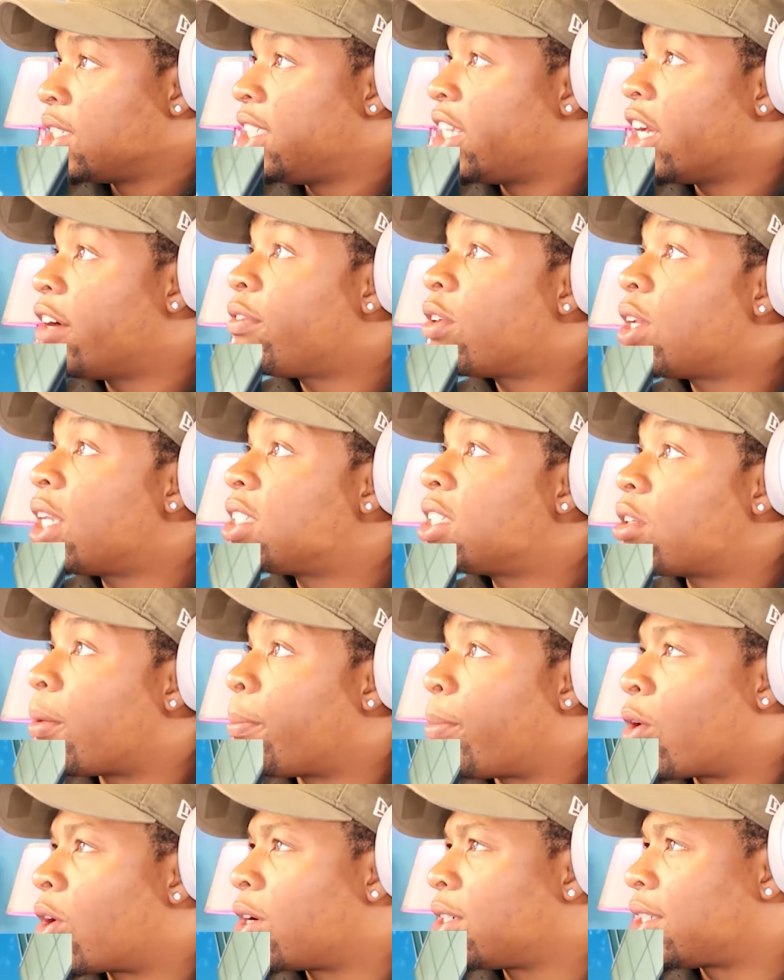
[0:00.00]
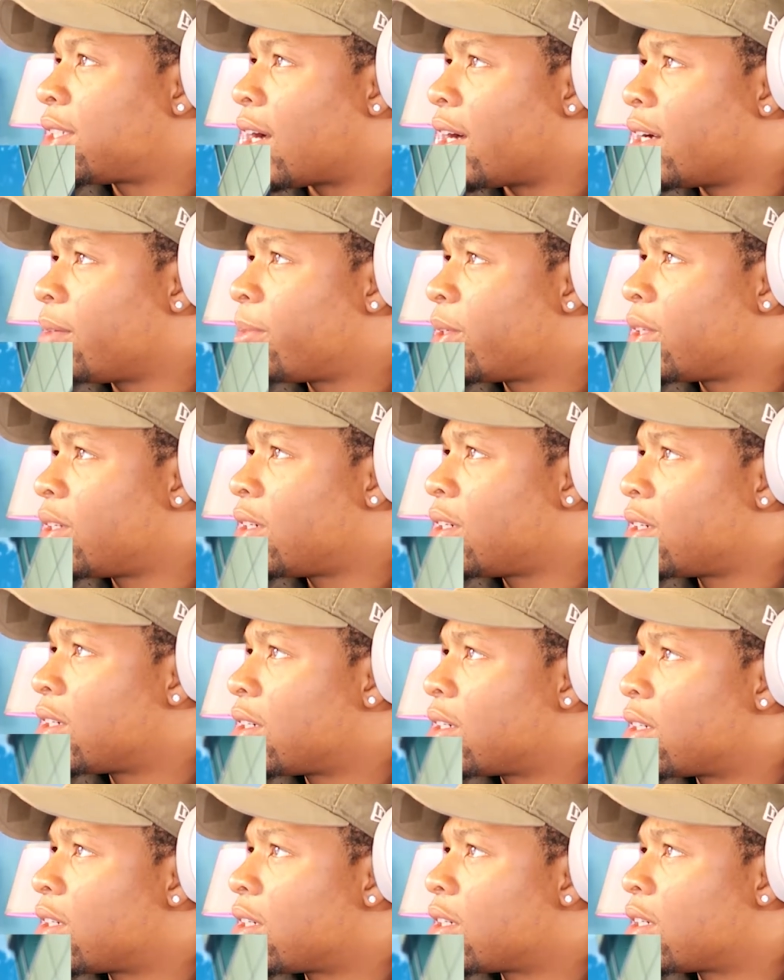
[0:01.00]
Devil as a part-timer?
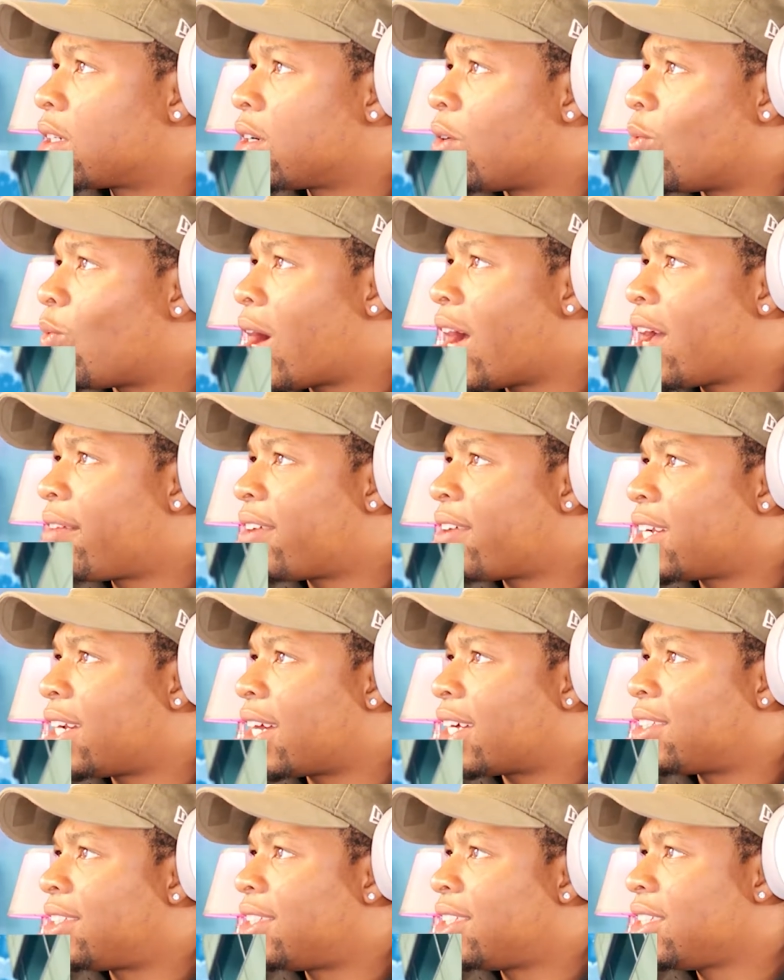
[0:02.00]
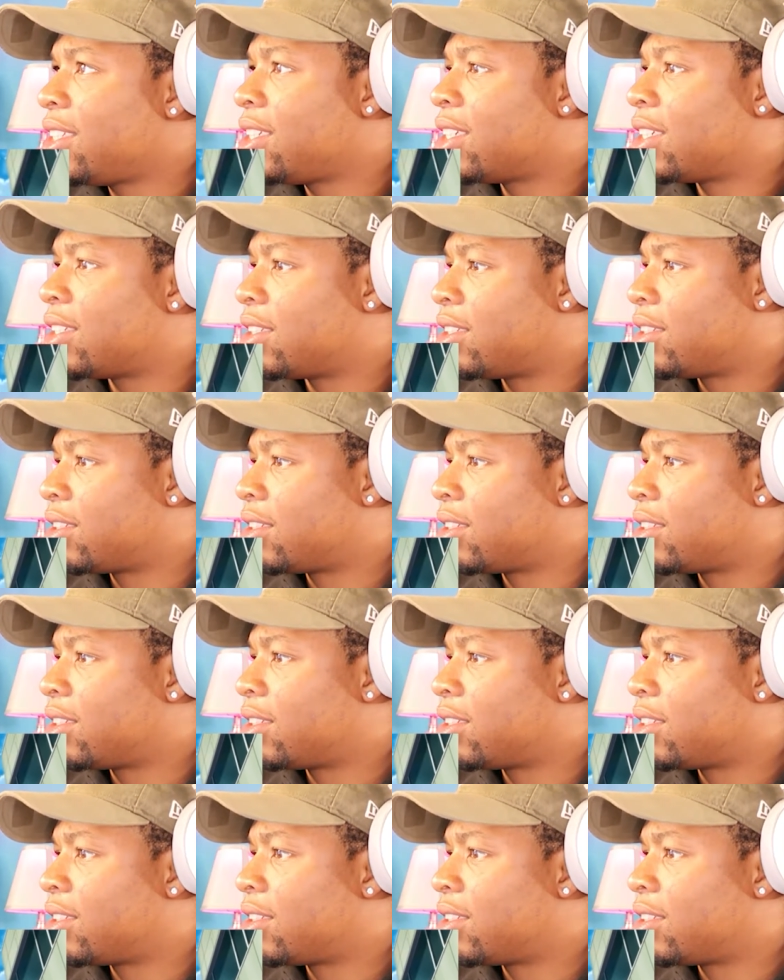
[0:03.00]
Why have I not seen this?